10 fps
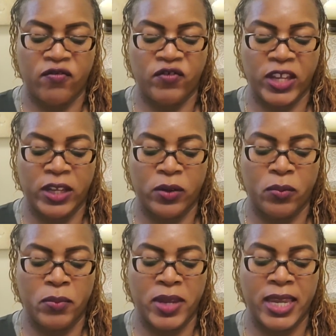Fill
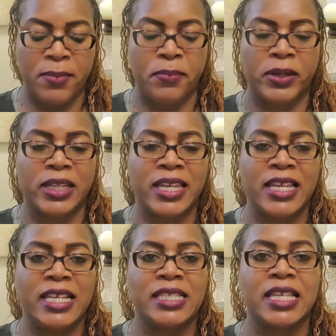me,
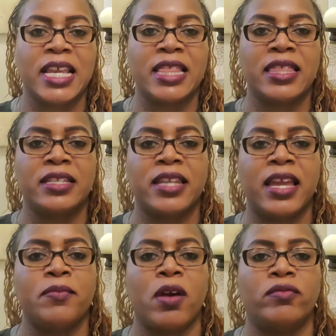please, in the
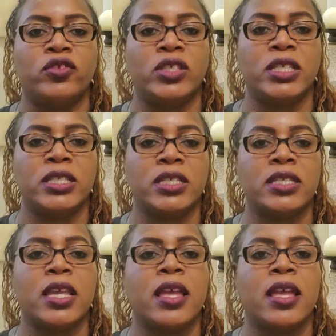name of Jesus.